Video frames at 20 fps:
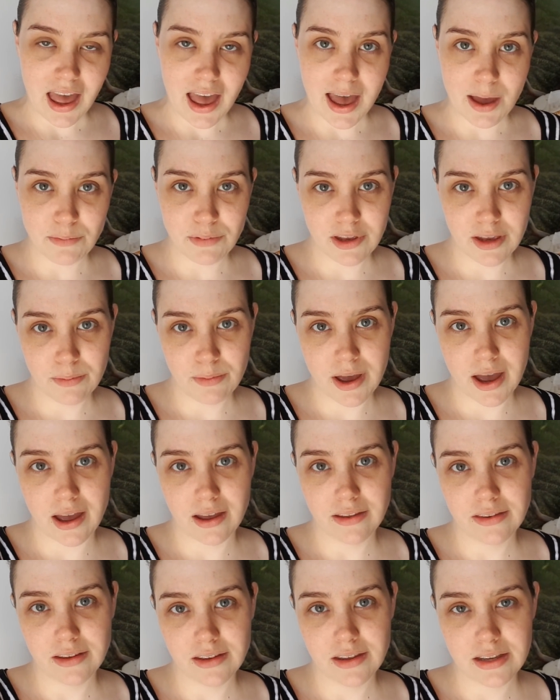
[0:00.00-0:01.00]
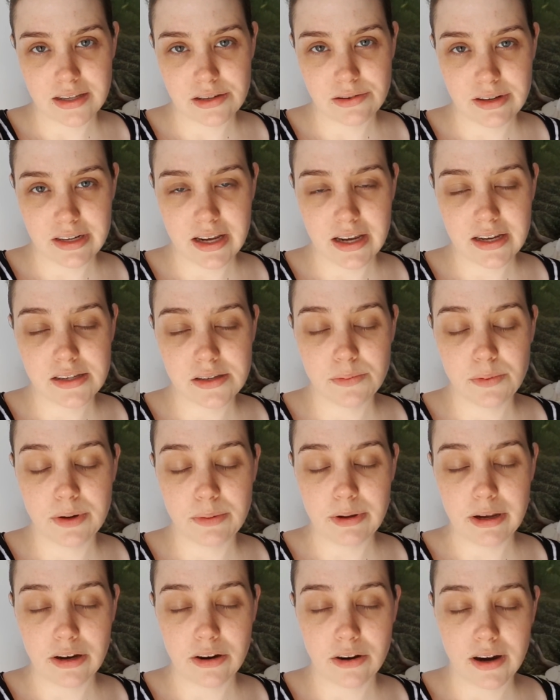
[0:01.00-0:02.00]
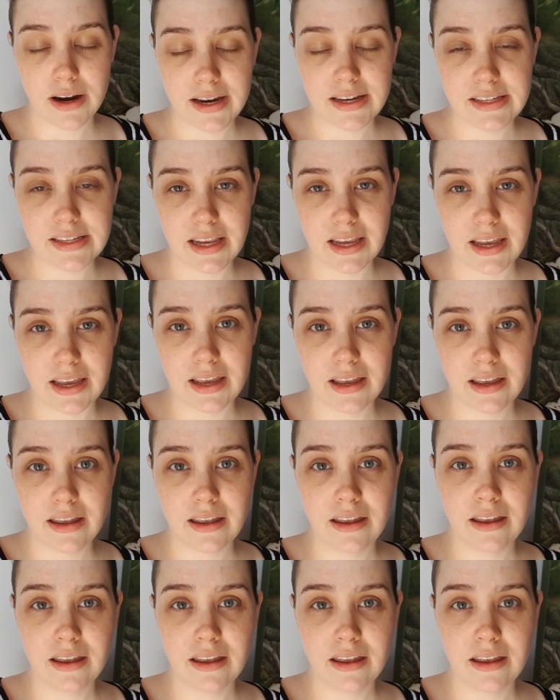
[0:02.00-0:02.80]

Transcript: happy about the last three days have been a bit crazy